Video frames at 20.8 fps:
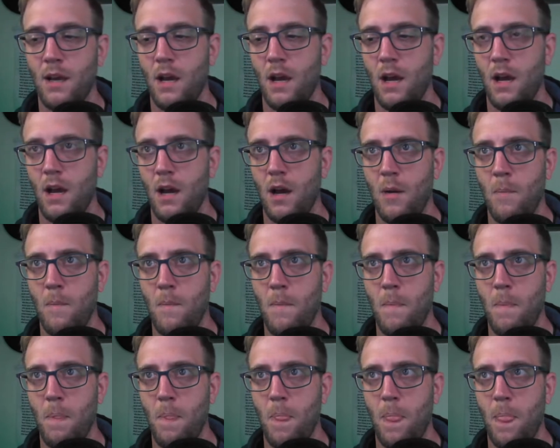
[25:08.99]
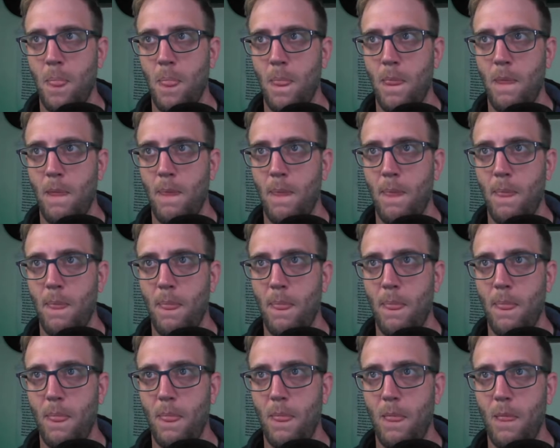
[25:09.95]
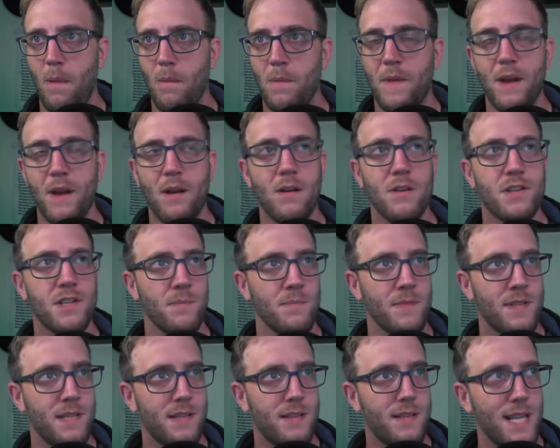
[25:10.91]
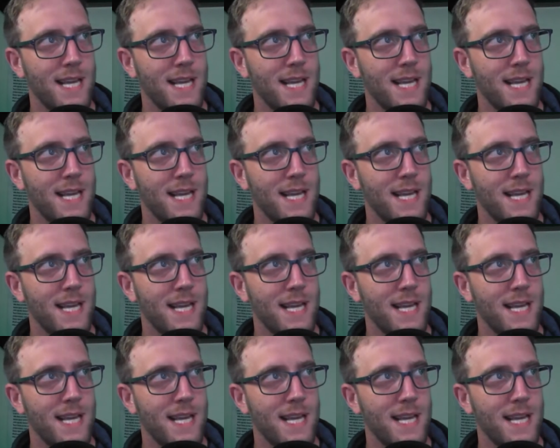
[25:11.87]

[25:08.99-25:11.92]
Um, there are some